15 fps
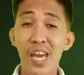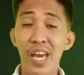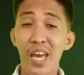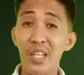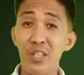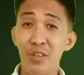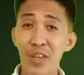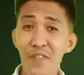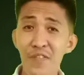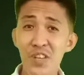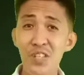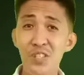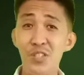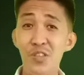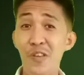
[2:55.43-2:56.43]
It
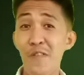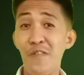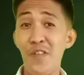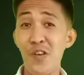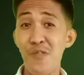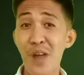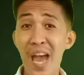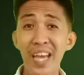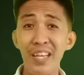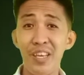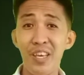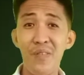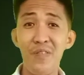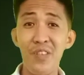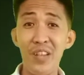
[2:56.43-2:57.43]
refers to the
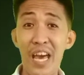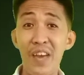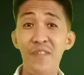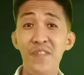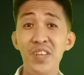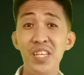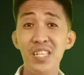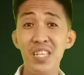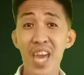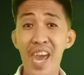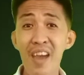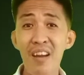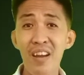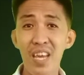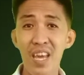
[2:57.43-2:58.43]
variety of life in an
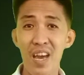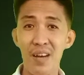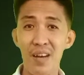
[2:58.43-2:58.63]
area.